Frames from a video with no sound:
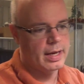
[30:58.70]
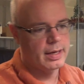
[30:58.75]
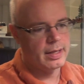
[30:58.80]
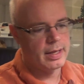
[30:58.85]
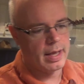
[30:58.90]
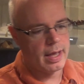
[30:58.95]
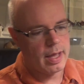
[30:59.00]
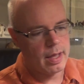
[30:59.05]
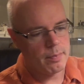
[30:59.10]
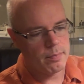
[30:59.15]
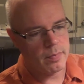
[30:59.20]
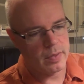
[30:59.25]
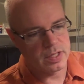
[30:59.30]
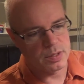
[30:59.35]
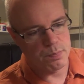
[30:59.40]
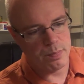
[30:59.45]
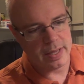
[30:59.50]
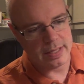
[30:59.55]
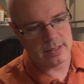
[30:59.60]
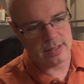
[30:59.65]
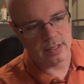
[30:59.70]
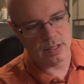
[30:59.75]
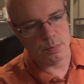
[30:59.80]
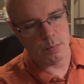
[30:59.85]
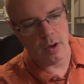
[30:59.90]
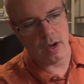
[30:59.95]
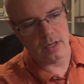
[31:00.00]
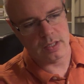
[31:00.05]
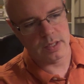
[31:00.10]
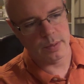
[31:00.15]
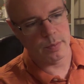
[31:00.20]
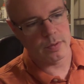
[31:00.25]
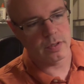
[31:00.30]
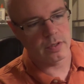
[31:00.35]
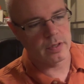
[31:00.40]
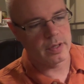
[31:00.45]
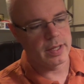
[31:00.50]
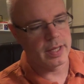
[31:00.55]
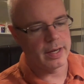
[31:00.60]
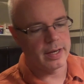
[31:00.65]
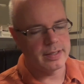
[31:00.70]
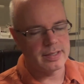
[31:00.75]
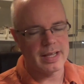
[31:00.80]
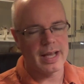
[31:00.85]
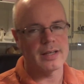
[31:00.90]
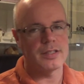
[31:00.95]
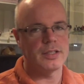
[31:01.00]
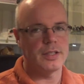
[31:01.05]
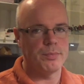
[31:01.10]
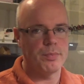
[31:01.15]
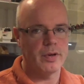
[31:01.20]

game as best as possible, then it's actually